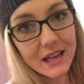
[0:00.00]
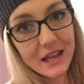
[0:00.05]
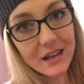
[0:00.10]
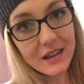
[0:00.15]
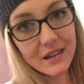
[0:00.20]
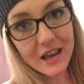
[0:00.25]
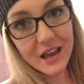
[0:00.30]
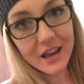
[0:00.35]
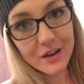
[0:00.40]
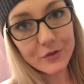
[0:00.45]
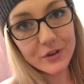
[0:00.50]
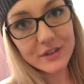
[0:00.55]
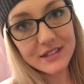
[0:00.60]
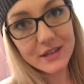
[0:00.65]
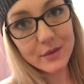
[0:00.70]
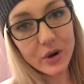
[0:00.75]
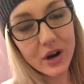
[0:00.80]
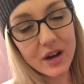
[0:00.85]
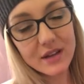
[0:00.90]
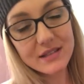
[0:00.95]
in the egg
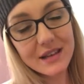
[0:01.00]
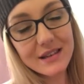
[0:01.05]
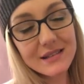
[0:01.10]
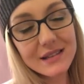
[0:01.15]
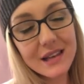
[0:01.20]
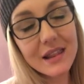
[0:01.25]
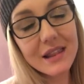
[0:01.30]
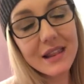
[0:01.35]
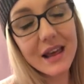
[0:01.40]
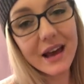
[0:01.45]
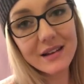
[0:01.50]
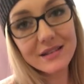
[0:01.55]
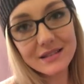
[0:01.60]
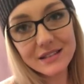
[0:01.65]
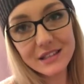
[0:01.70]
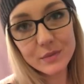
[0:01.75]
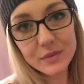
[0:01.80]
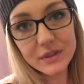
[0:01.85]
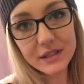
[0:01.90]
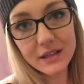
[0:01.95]
freezing process, and that is
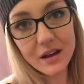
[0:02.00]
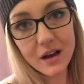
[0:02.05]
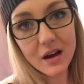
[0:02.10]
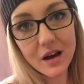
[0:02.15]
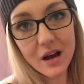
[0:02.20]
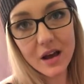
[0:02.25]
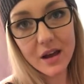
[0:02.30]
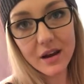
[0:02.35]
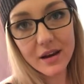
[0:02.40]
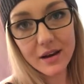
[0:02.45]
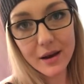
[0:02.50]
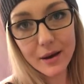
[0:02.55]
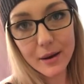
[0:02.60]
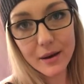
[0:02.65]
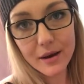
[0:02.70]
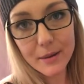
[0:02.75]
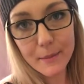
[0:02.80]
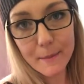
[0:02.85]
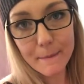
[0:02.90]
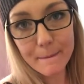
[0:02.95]
going to be on
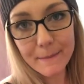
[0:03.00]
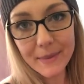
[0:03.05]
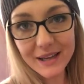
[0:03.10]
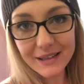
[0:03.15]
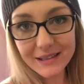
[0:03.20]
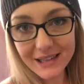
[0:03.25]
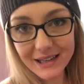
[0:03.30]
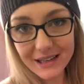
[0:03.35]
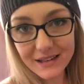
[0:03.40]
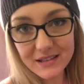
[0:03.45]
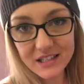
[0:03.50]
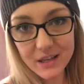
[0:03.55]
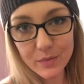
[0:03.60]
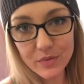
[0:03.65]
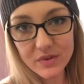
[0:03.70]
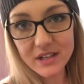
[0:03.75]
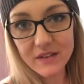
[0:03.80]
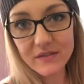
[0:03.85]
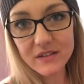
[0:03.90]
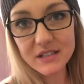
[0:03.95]
Monday,
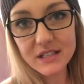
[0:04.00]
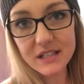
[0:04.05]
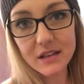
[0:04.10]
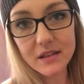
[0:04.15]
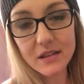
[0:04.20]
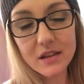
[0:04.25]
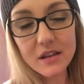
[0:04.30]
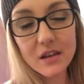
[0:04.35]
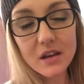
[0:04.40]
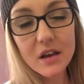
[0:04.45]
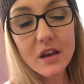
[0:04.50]
December 17th.